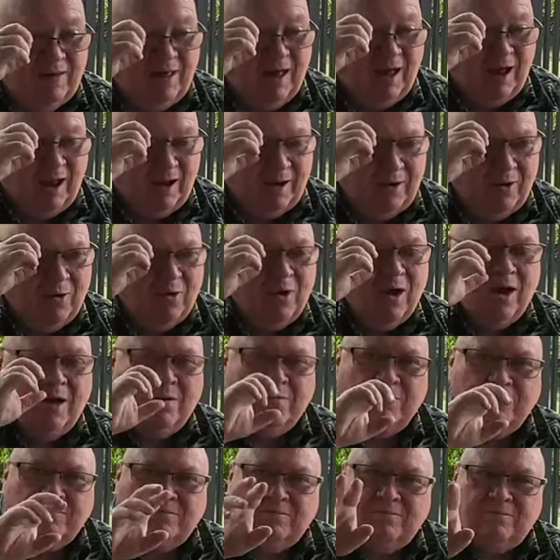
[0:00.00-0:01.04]
I know
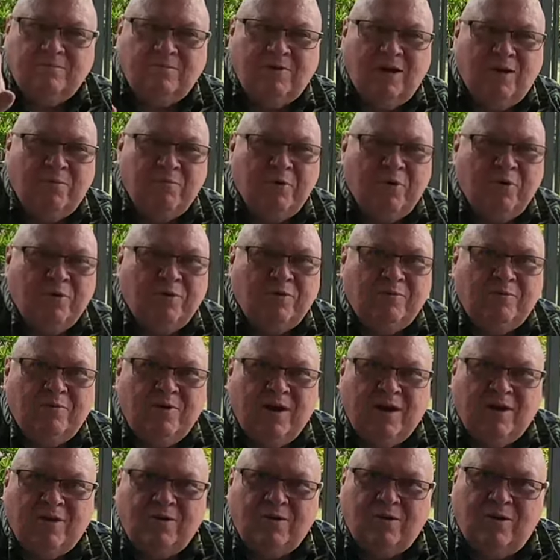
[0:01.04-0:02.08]
I'm a broken
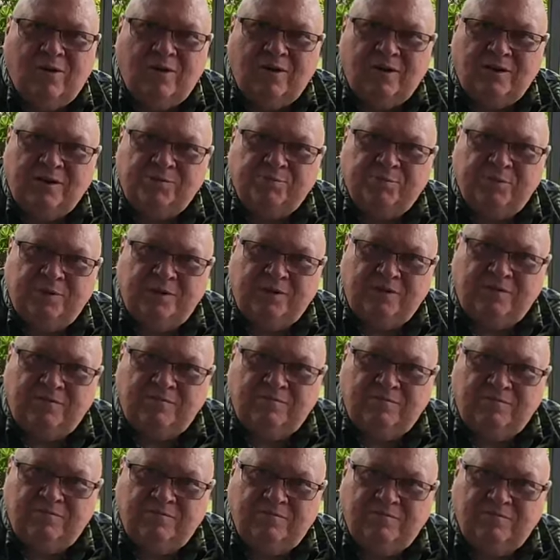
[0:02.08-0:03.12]
record on this, but
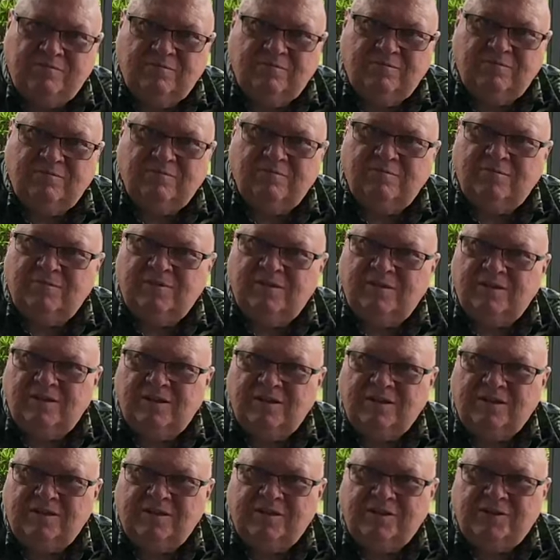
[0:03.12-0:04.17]

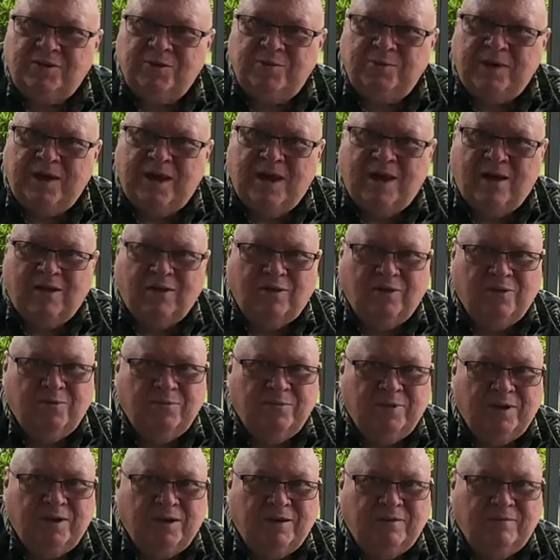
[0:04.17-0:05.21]
listen to me out a little
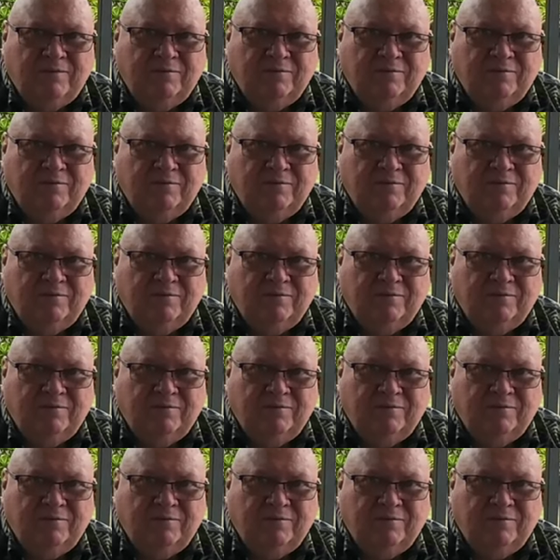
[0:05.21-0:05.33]
bit.